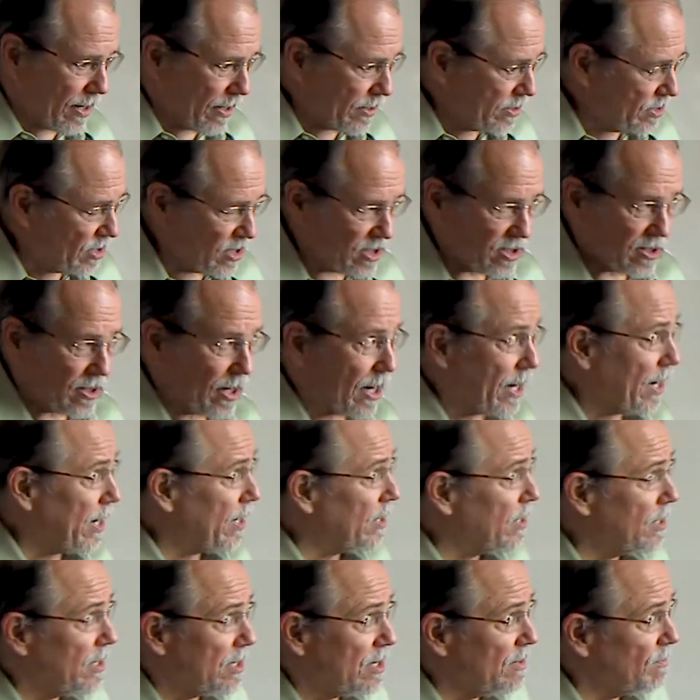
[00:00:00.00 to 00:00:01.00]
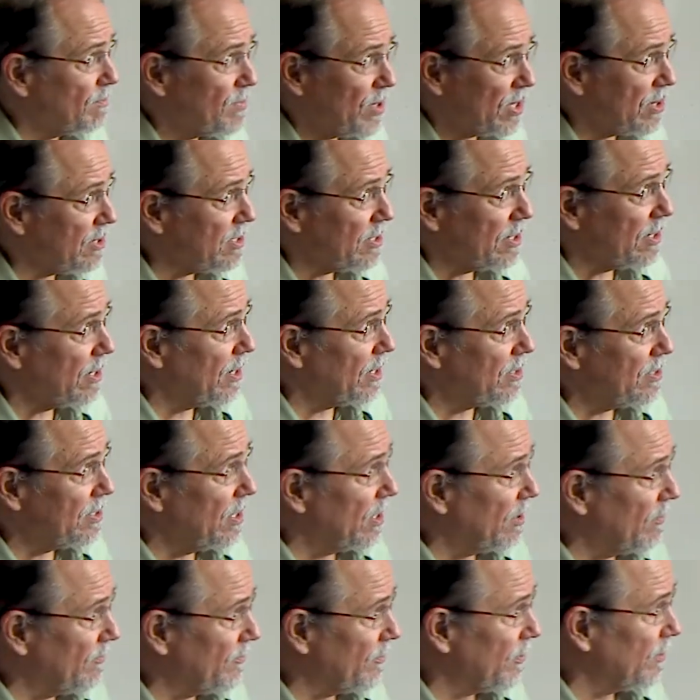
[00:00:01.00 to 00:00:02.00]
just like the Pythia at
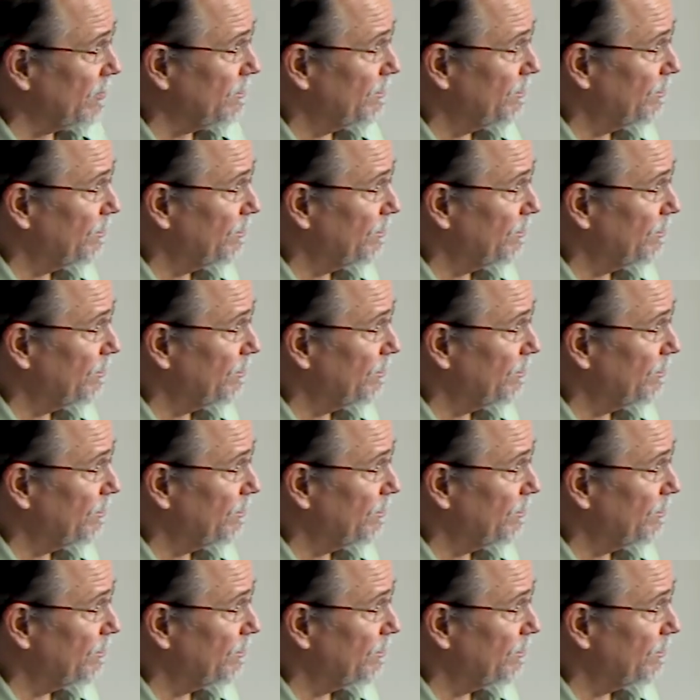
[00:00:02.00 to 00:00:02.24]
Delphi.